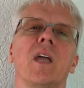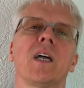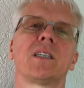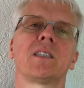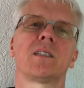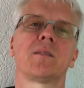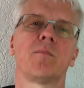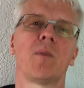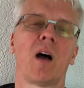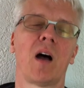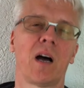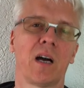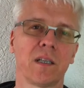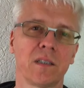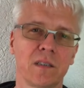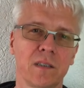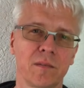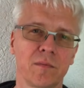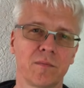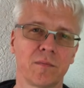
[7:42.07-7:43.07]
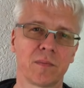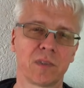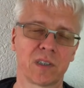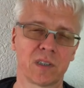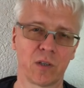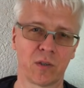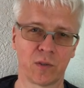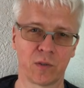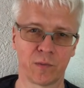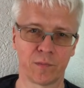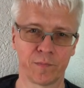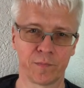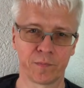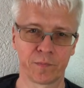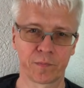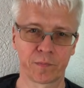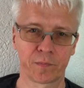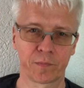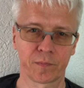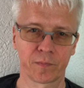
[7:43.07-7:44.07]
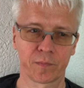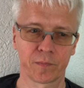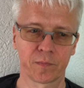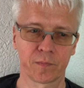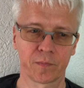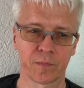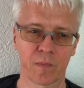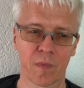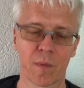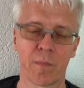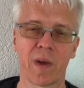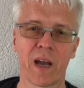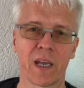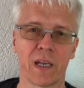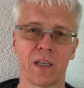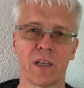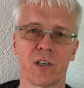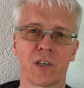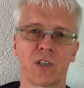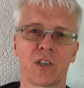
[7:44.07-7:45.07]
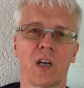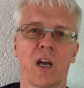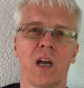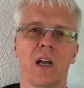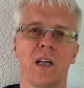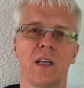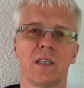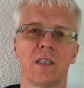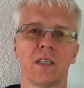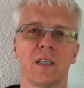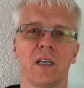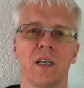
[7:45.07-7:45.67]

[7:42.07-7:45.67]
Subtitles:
smart. So my inner child